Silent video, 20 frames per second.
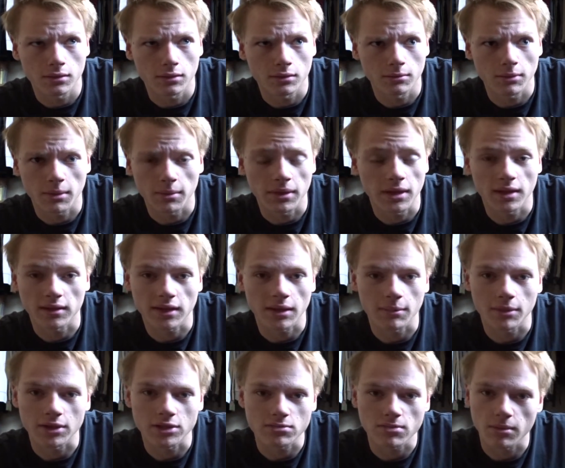or maybe not that
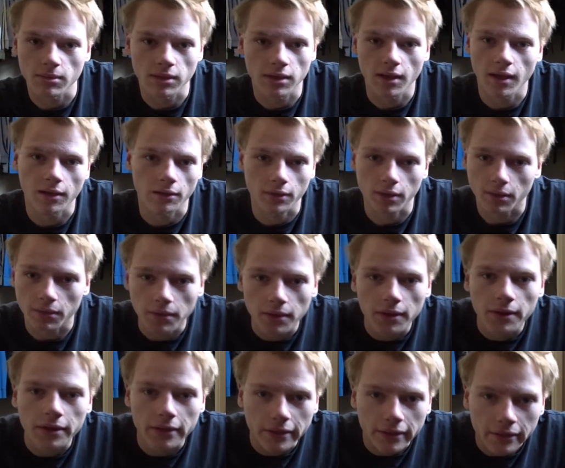much, maybe, I don't know.
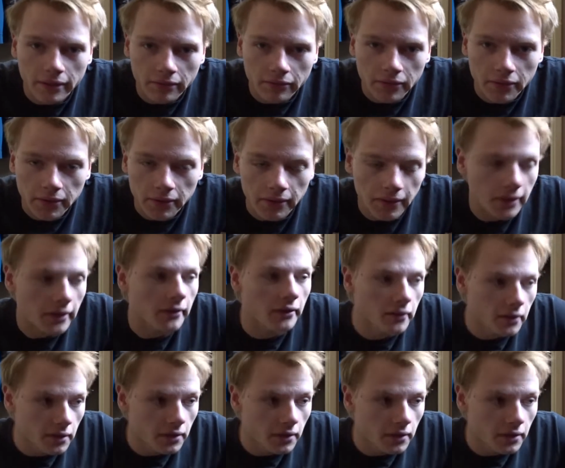You can figure it out.